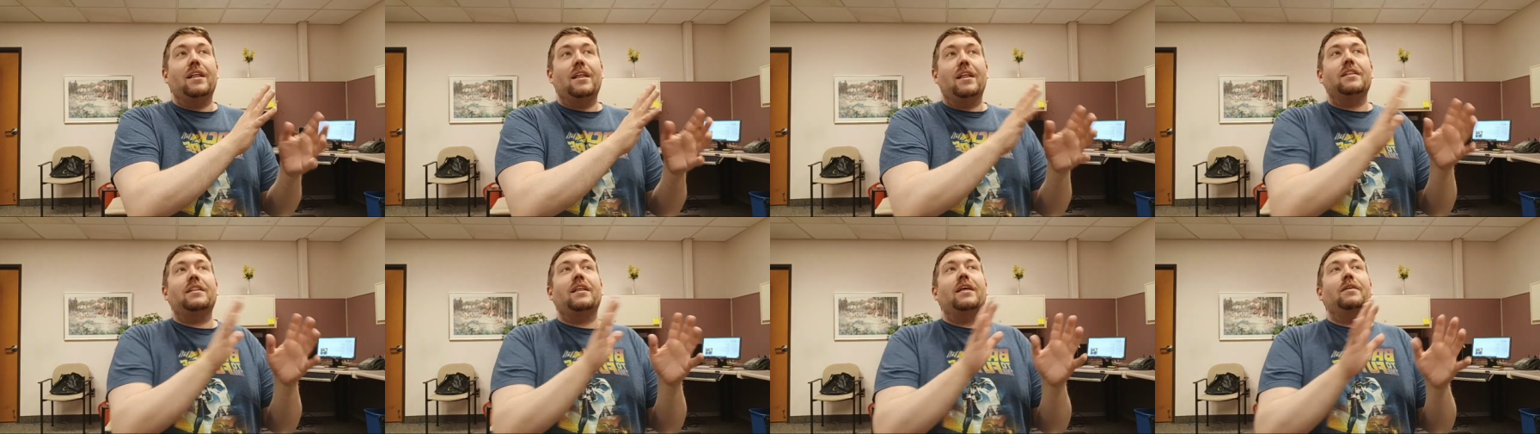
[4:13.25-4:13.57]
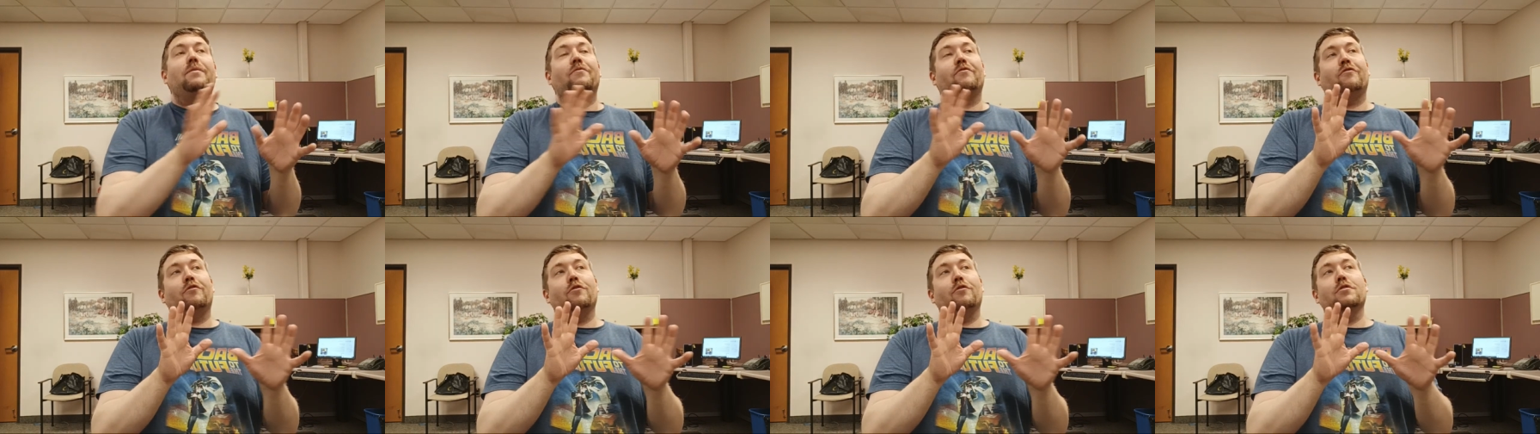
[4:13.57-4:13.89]
they
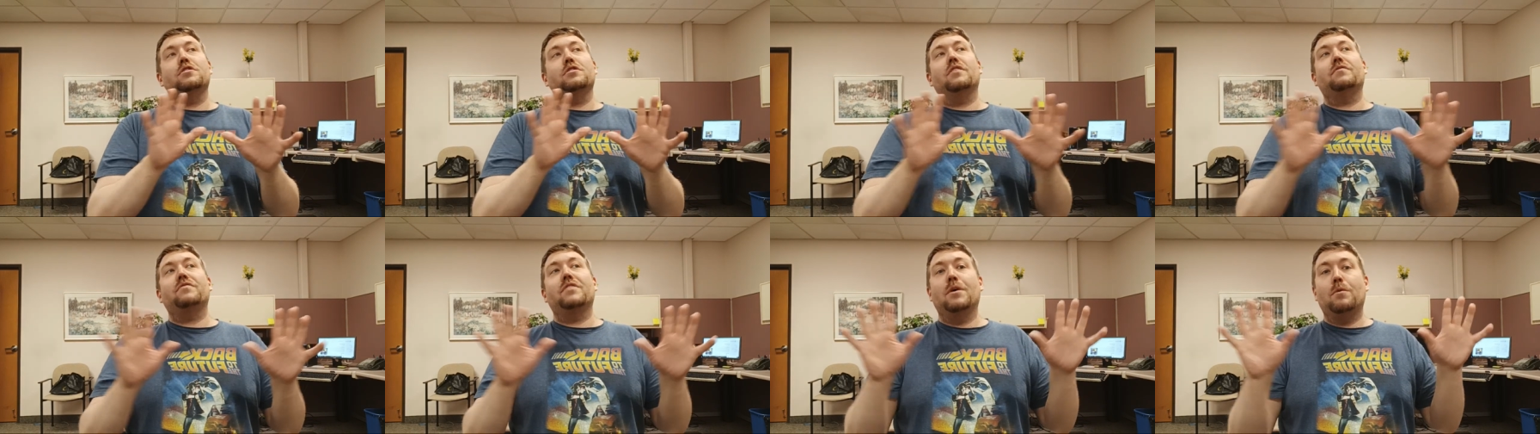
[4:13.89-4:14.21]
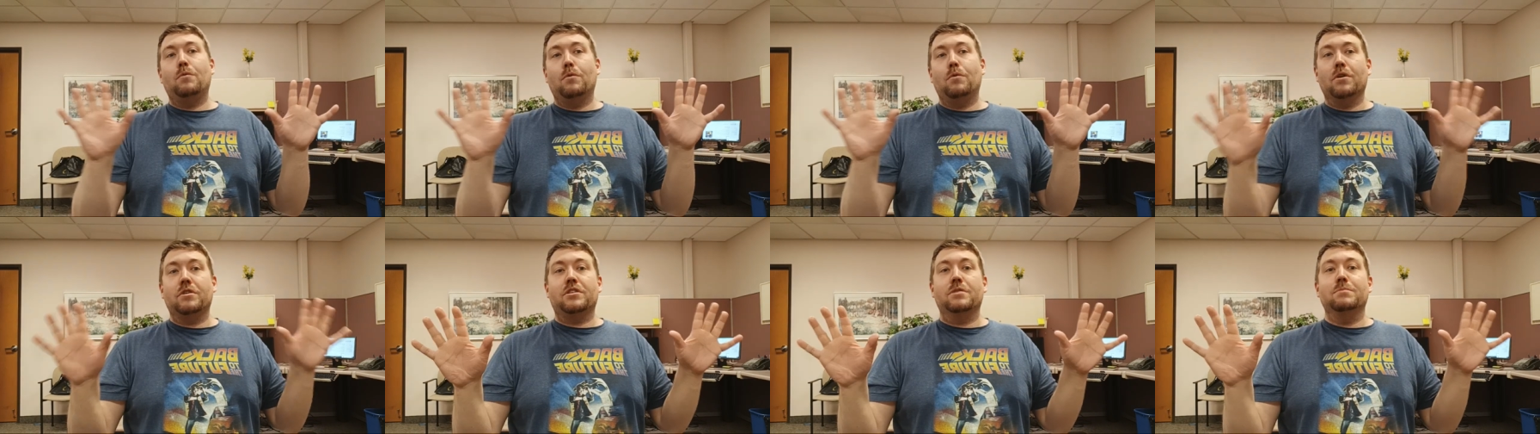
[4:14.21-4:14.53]
first off they
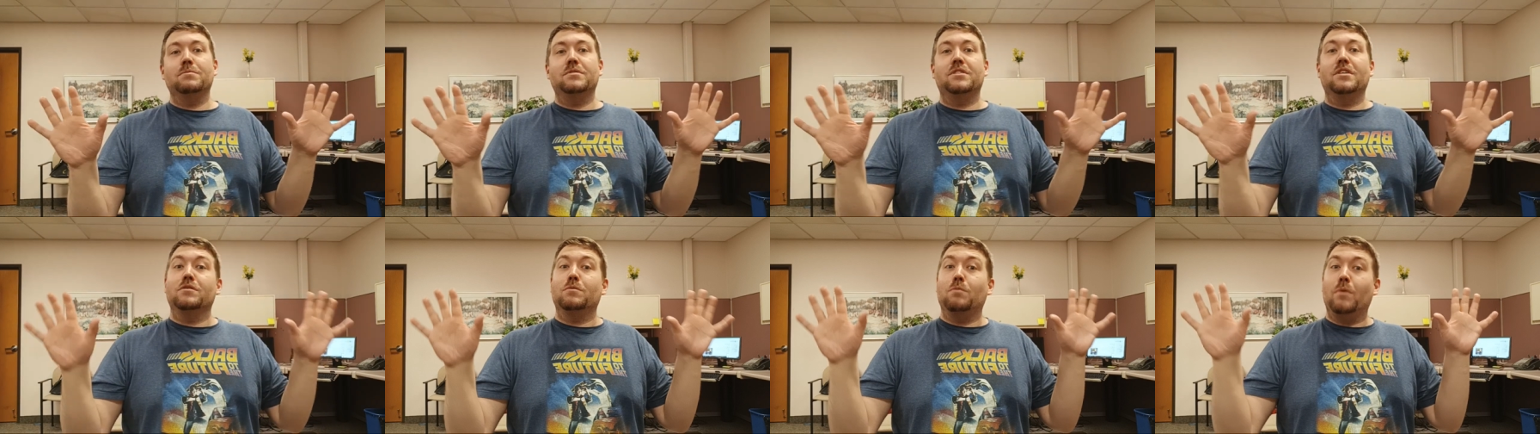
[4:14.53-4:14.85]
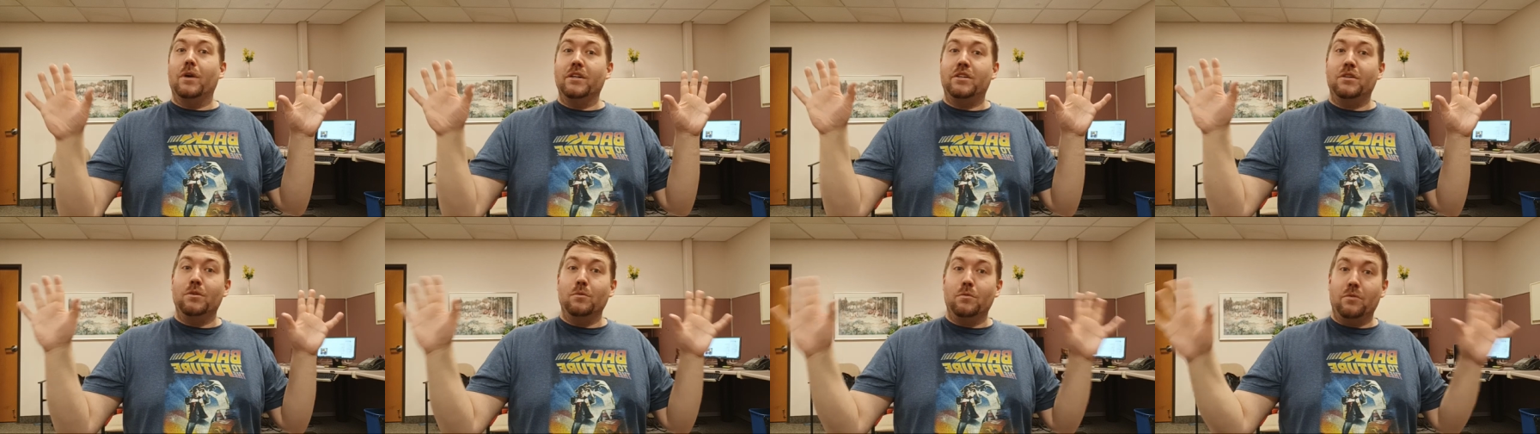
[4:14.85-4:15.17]
worked themselves way
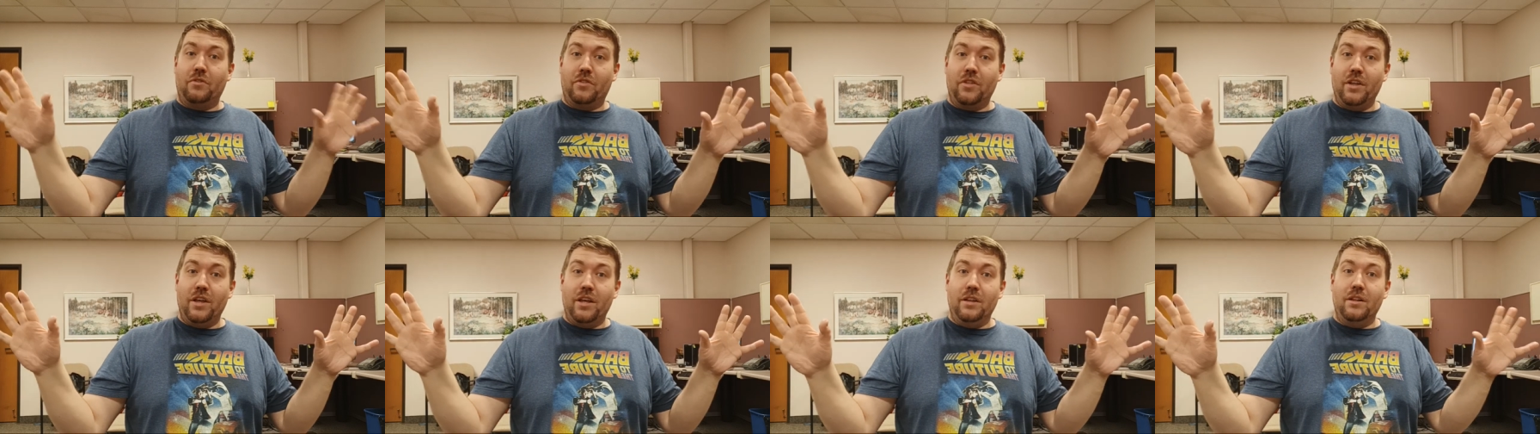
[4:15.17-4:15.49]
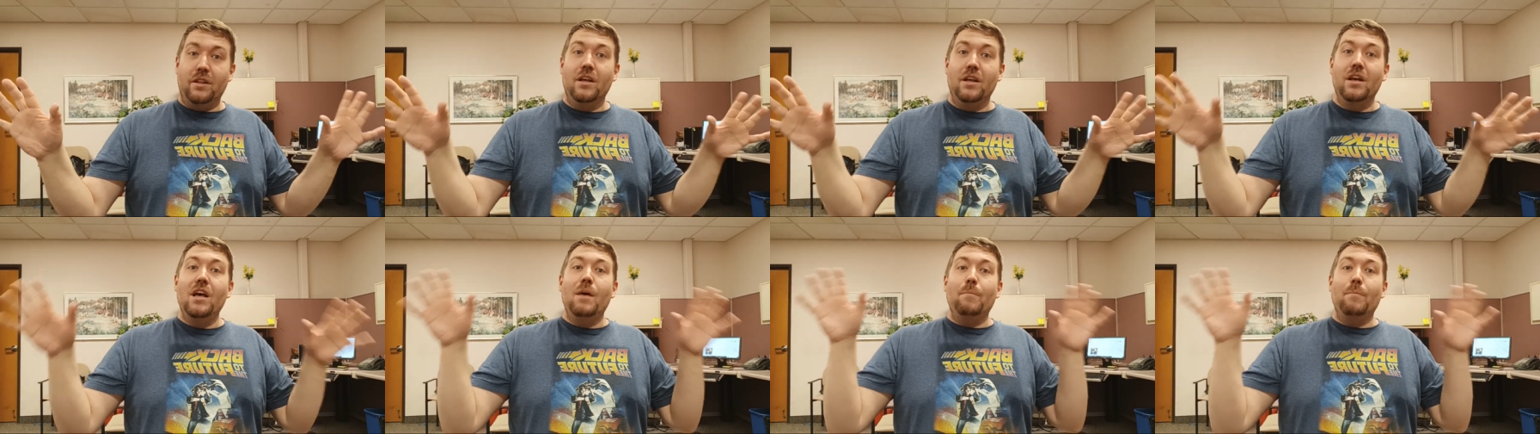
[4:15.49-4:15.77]
too thin